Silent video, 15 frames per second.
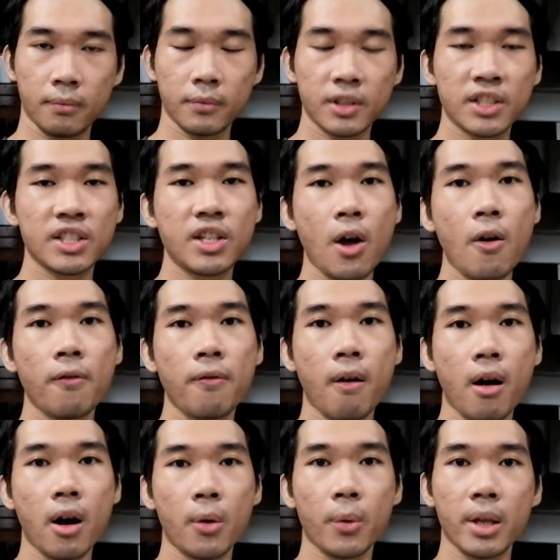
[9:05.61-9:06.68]
So
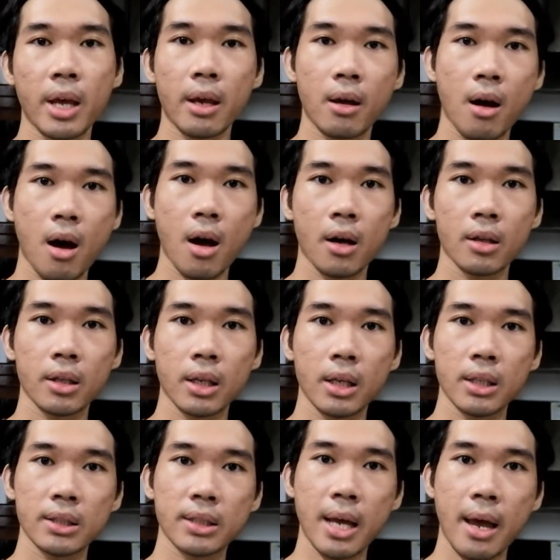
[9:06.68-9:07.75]
far, what I got
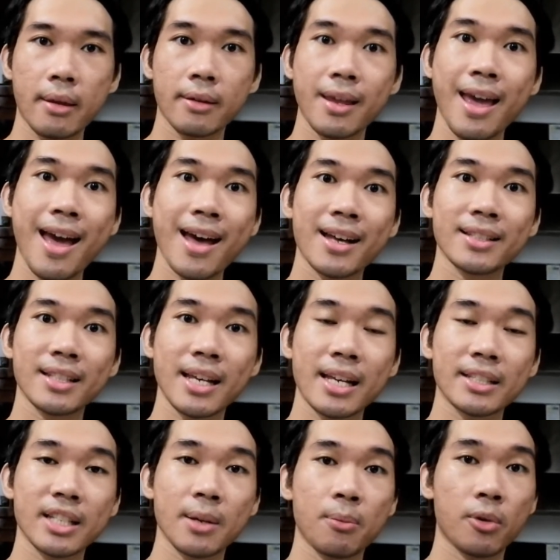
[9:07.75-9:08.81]
is that Kaz
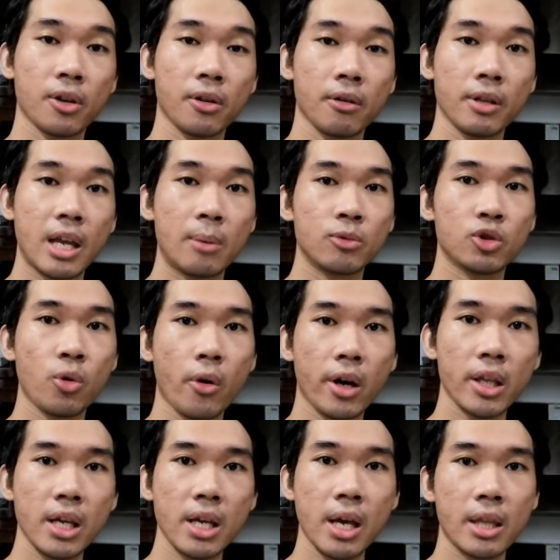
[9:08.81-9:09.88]
has a brother named
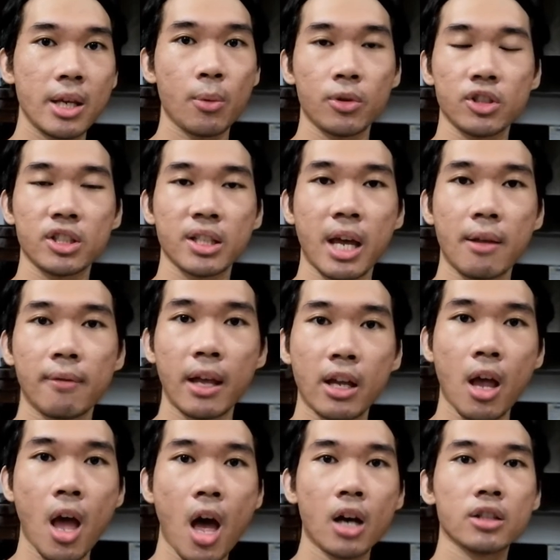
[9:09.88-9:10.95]
Jordie, and they were just kind of
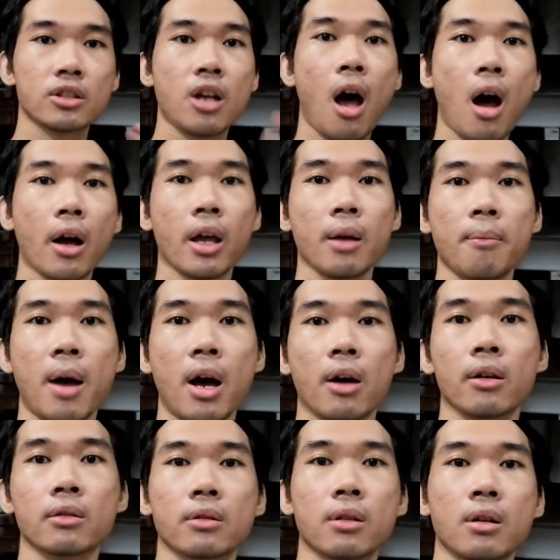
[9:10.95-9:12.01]
like talking
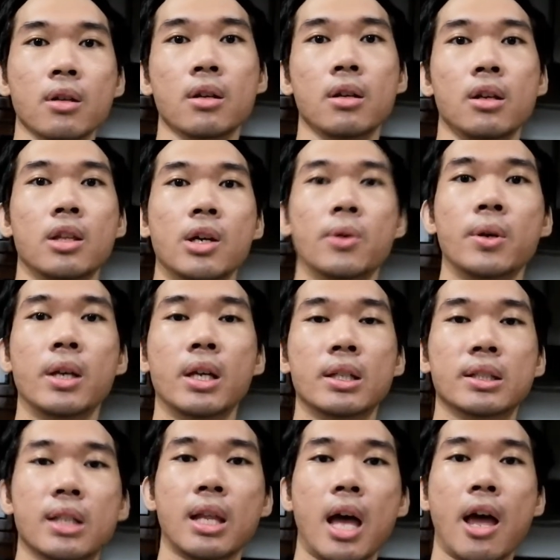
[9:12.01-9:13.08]
about you know
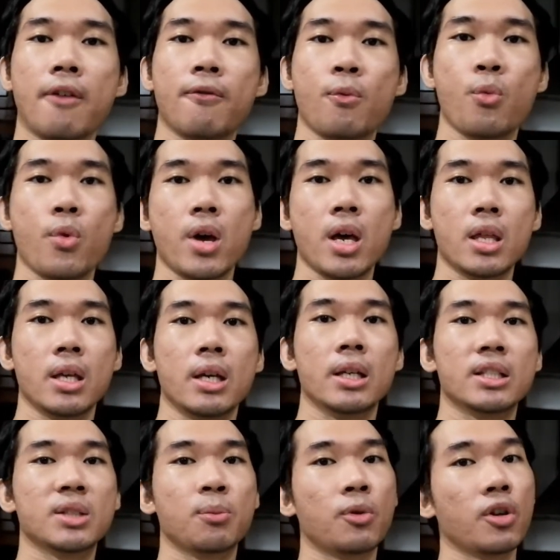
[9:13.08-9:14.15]
his life with
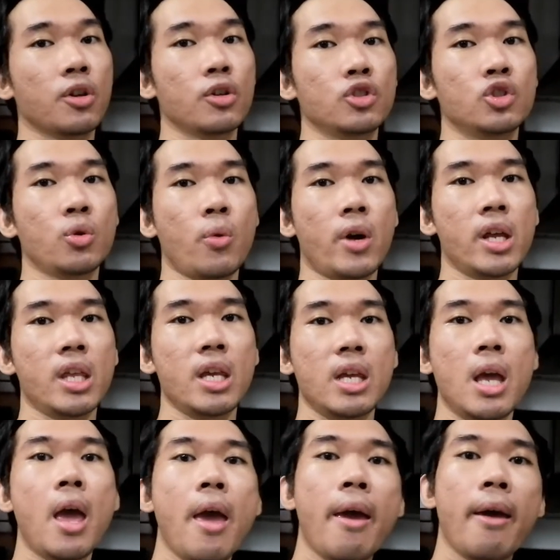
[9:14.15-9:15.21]
his brother
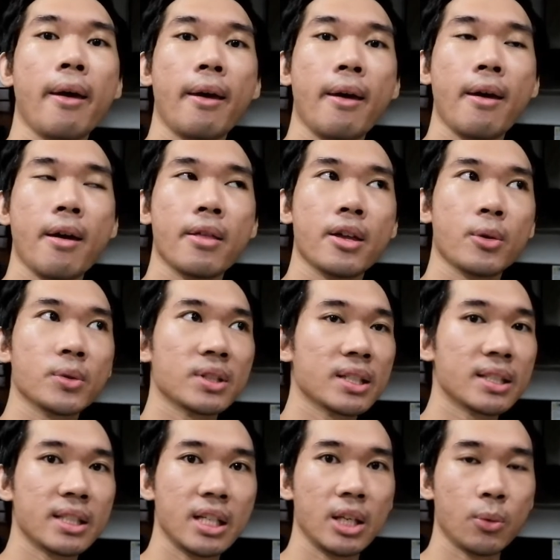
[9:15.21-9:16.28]
Jordie. And there was a
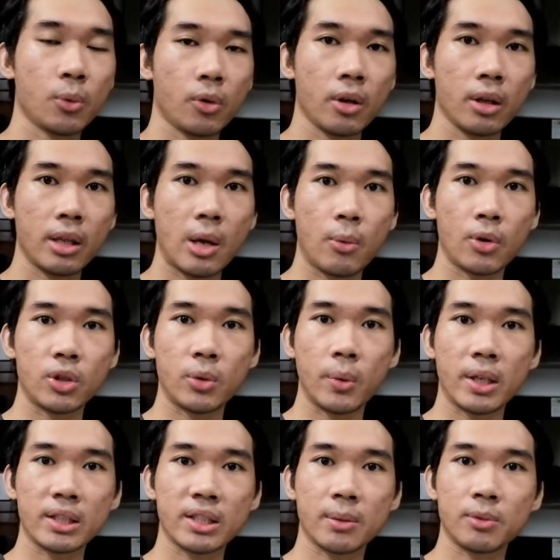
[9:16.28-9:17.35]
scene wherein they were
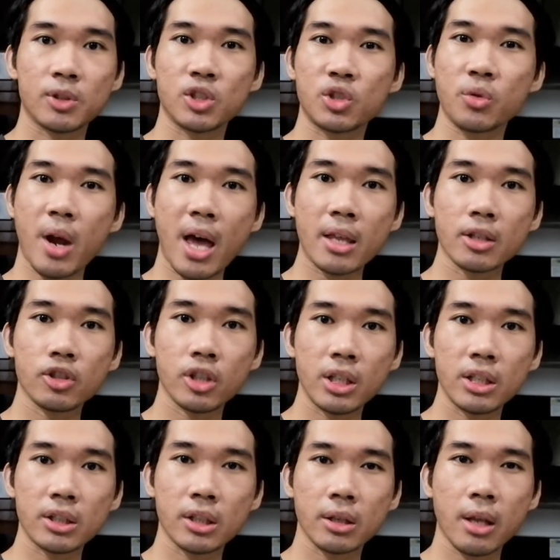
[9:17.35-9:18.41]
doing some
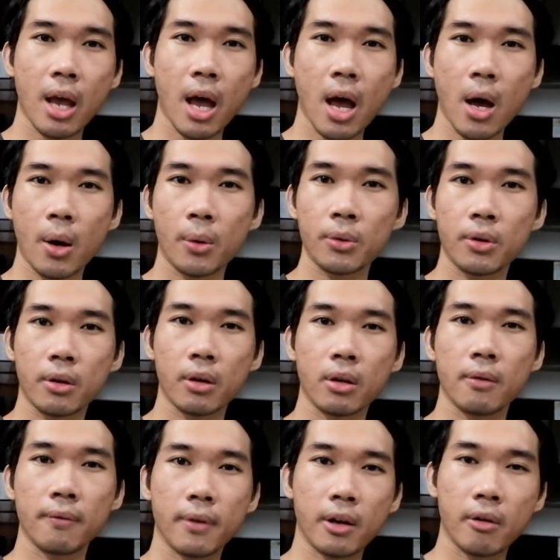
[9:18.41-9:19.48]
strategies and how they're
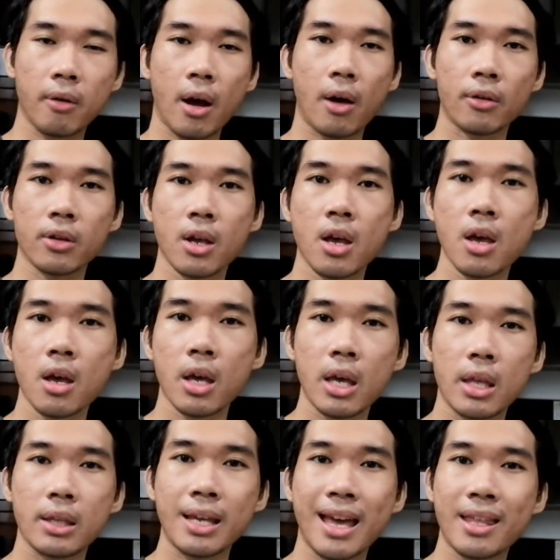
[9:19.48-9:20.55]
gonna figure out
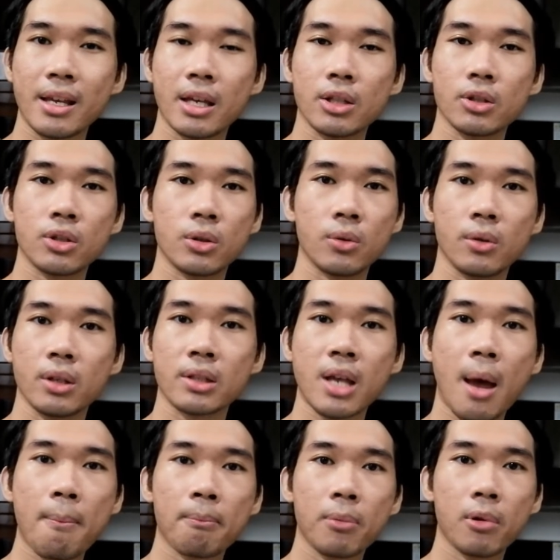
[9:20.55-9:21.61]
and getting into the
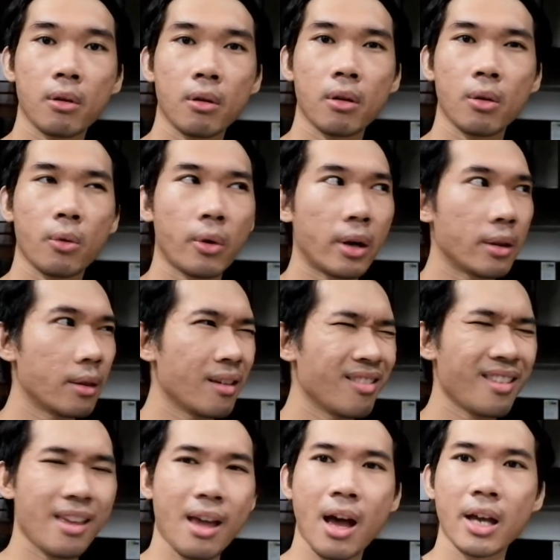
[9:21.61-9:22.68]
temple or I think
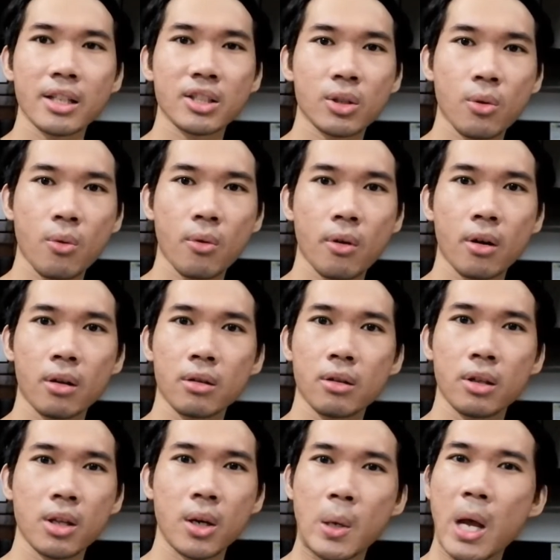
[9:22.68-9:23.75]
the ice court,
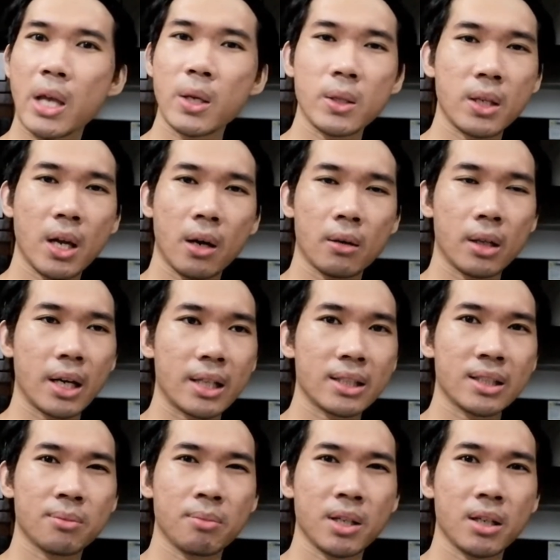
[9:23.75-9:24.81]
you know, I could care
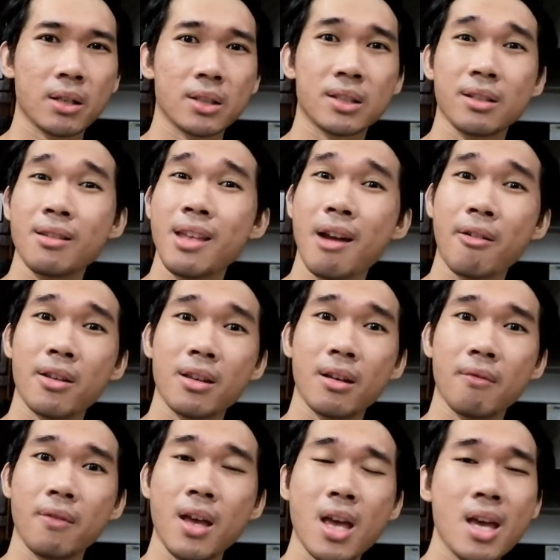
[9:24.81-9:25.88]
less because the
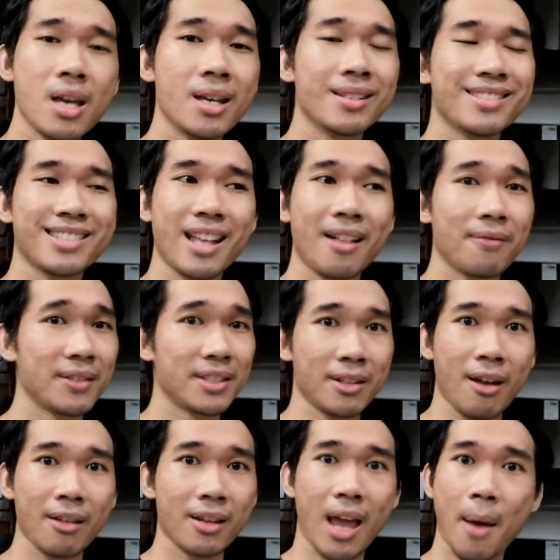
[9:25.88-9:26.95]
narrative itself is
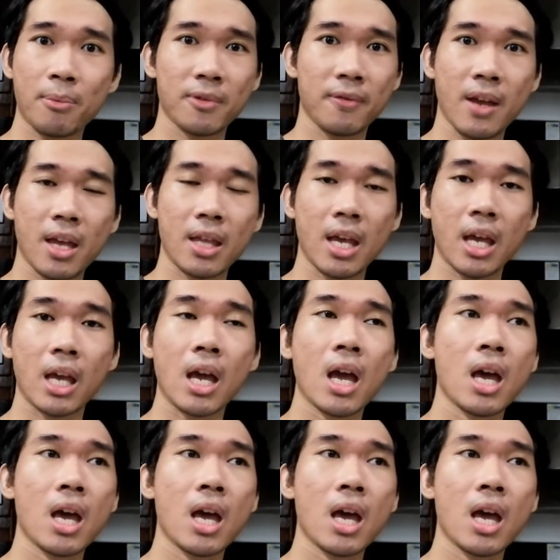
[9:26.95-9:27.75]
not captivating.